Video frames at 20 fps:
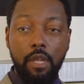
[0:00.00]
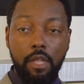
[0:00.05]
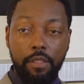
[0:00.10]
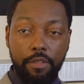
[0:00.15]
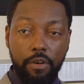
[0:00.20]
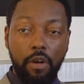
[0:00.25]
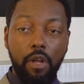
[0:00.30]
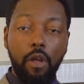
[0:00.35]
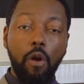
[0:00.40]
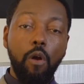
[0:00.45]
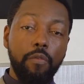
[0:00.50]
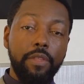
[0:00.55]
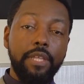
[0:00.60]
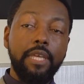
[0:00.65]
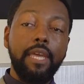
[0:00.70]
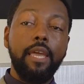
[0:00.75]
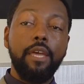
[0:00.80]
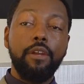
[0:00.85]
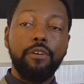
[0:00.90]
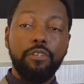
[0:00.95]
They're on the
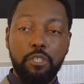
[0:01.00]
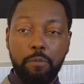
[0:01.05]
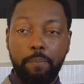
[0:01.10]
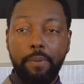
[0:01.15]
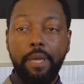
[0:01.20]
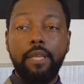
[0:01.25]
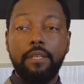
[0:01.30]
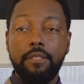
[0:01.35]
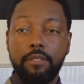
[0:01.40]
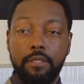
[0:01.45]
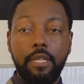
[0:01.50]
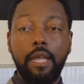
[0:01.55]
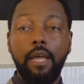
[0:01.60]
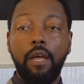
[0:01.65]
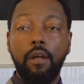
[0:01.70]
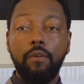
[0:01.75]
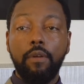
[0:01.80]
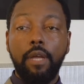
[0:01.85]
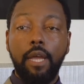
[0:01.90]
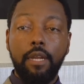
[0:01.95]
inner space
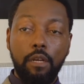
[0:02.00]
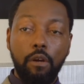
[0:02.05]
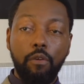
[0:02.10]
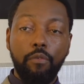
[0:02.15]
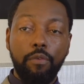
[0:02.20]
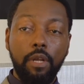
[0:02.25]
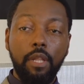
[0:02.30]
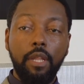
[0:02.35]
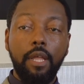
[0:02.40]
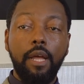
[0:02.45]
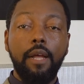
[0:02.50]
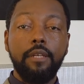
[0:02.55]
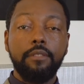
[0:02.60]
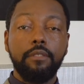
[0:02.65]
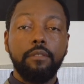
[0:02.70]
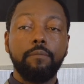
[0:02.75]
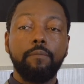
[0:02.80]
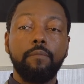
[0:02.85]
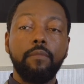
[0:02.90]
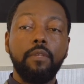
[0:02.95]
now, and they're
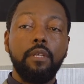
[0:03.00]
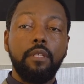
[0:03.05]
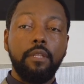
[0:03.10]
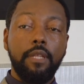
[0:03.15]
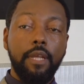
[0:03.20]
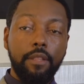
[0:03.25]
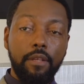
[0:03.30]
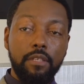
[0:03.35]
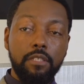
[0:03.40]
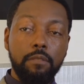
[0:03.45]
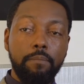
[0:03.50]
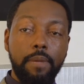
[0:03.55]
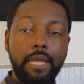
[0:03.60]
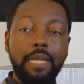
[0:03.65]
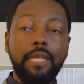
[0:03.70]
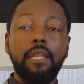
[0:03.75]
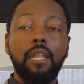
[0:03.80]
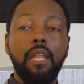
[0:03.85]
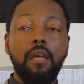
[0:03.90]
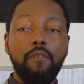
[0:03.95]
realizing that there's
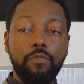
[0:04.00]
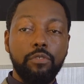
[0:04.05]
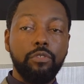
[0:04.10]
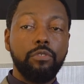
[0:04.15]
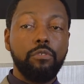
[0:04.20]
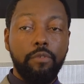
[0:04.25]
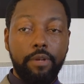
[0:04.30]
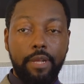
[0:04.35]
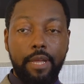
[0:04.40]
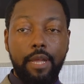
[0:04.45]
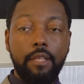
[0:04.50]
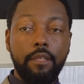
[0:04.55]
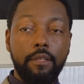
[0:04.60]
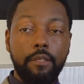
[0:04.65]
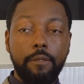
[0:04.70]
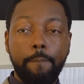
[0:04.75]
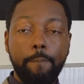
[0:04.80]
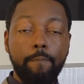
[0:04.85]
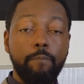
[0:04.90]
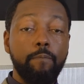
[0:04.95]
many levels to
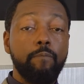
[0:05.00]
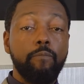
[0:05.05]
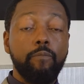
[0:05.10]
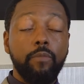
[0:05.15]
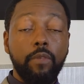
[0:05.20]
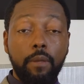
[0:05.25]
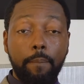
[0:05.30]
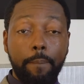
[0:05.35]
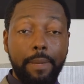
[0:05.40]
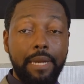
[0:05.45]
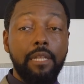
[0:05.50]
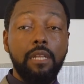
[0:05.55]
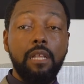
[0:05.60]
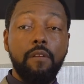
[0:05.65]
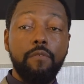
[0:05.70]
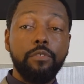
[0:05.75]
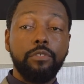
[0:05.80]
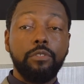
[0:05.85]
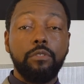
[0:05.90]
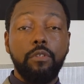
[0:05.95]
reality, many
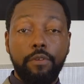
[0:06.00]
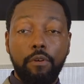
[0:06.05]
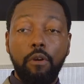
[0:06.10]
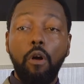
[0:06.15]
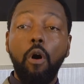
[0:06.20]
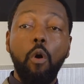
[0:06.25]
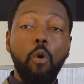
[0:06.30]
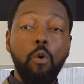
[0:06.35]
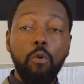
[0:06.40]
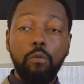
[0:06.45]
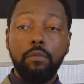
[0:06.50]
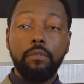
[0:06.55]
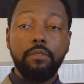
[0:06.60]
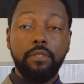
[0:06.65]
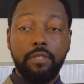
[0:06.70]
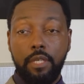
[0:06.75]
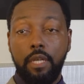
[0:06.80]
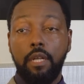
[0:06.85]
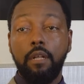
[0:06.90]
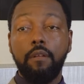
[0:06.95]
levels to their own
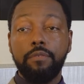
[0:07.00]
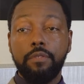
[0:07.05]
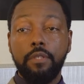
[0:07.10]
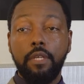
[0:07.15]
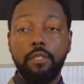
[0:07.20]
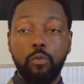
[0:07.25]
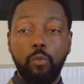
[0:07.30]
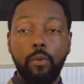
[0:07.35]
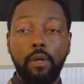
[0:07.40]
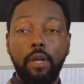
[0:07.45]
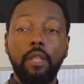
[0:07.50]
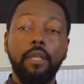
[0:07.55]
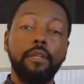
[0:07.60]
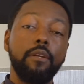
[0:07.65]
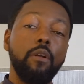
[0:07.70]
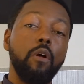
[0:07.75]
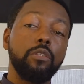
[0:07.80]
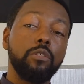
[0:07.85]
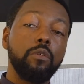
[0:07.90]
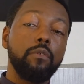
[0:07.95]
selves as well, and
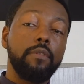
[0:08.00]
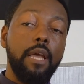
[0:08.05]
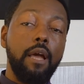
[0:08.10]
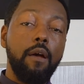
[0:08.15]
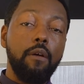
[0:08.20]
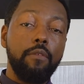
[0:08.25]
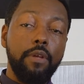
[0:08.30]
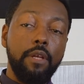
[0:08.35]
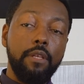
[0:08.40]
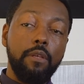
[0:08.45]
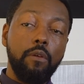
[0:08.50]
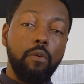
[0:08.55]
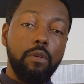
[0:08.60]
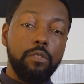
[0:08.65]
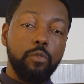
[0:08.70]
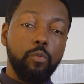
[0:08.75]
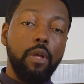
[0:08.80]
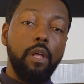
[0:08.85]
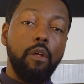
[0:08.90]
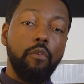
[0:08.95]
also now
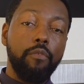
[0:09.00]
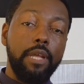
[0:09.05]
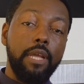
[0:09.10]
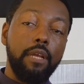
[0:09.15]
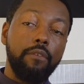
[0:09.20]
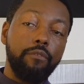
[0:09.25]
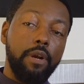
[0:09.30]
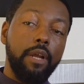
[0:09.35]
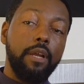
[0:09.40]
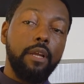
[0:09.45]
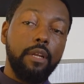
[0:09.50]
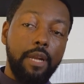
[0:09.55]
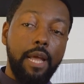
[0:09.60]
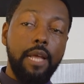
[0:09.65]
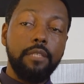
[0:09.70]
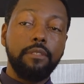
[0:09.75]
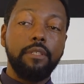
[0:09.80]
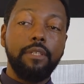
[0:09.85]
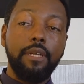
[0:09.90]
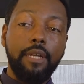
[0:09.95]
as well
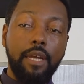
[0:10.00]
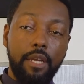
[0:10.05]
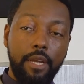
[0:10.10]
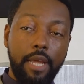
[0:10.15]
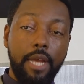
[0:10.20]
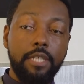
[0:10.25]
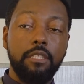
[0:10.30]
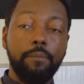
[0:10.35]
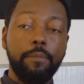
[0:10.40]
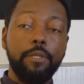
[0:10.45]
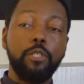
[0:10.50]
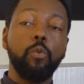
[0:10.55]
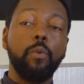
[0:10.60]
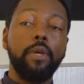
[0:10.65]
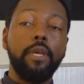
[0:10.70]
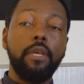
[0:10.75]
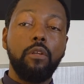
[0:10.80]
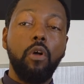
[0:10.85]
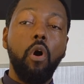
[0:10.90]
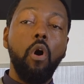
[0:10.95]
recognizing the connection
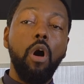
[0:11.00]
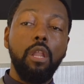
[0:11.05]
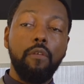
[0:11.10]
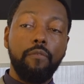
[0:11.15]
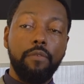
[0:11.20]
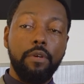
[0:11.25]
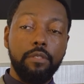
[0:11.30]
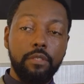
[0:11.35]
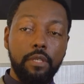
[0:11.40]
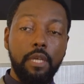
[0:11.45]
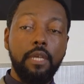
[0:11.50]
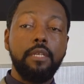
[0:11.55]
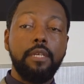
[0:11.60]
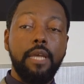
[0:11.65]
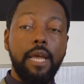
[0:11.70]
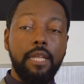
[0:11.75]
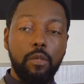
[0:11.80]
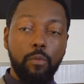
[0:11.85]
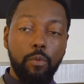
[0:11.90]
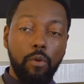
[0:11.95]
between all of us,
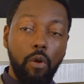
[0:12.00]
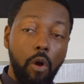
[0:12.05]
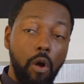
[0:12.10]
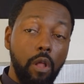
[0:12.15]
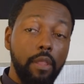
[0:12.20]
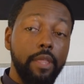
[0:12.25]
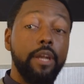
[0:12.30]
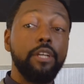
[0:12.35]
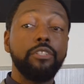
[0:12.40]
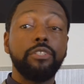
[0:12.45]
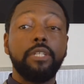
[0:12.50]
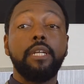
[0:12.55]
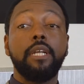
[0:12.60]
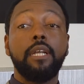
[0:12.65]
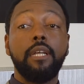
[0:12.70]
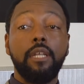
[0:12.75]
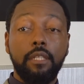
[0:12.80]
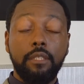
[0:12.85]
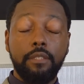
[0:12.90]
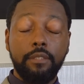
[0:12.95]
and that we're all
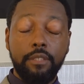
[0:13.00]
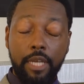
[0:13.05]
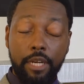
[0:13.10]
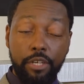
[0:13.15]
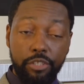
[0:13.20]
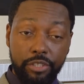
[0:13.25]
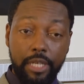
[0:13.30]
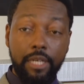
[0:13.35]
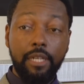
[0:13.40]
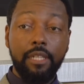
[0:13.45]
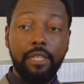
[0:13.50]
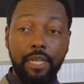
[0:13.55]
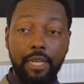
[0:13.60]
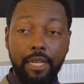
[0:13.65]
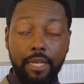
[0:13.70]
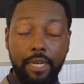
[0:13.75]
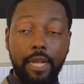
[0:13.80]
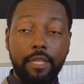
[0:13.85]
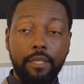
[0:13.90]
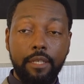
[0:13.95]
energetically
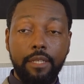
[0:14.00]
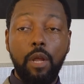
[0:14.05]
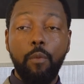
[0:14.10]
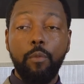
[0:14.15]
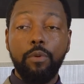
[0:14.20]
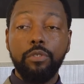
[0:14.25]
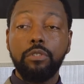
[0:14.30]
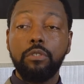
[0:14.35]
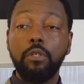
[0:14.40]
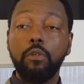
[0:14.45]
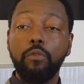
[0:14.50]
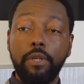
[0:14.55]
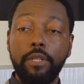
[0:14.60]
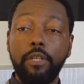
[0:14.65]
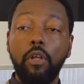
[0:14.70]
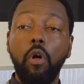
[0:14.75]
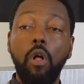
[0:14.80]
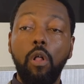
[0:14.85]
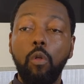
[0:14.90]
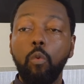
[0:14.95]
connected, and we're still
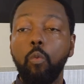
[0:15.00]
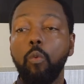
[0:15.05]
really all